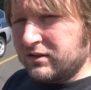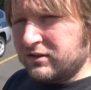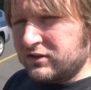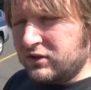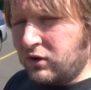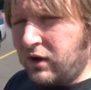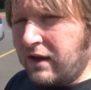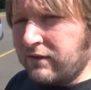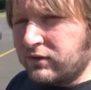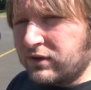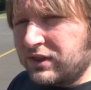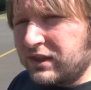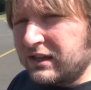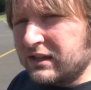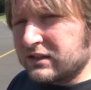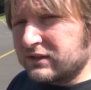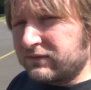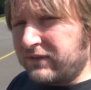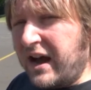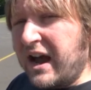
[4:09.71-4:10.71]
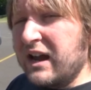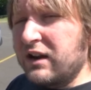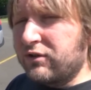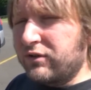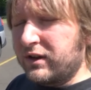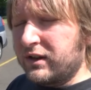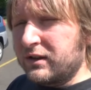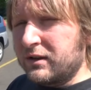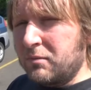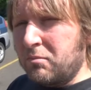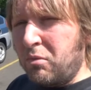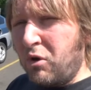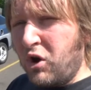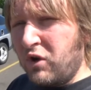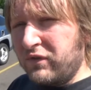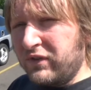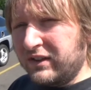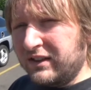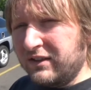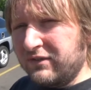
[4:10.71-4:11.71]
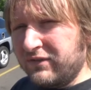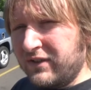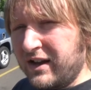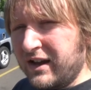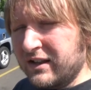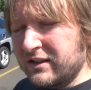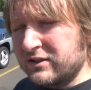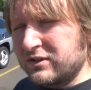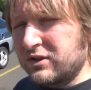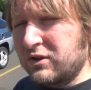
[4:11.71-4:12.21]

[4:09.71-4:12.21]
so everything is firing perfectly fine.